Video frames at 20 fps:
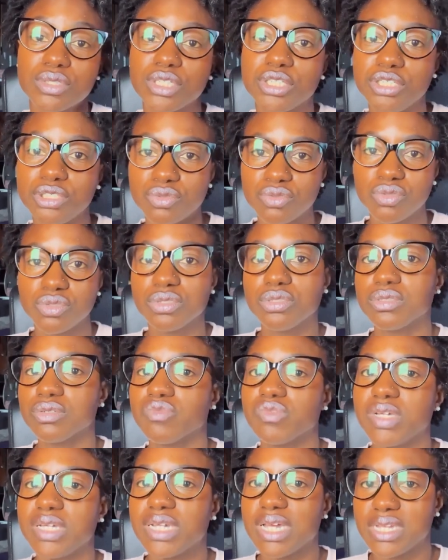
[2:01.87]
the children to
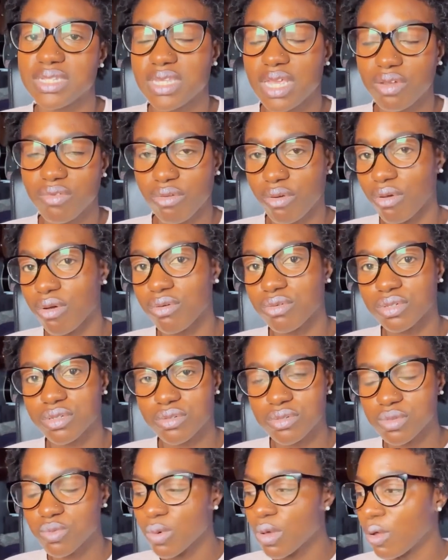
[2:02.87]
read as they grow older
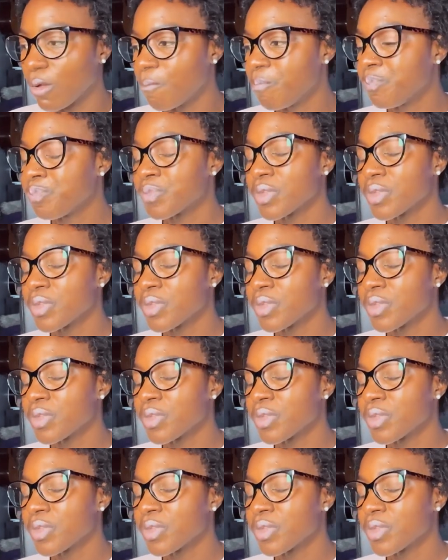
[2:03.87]
as well.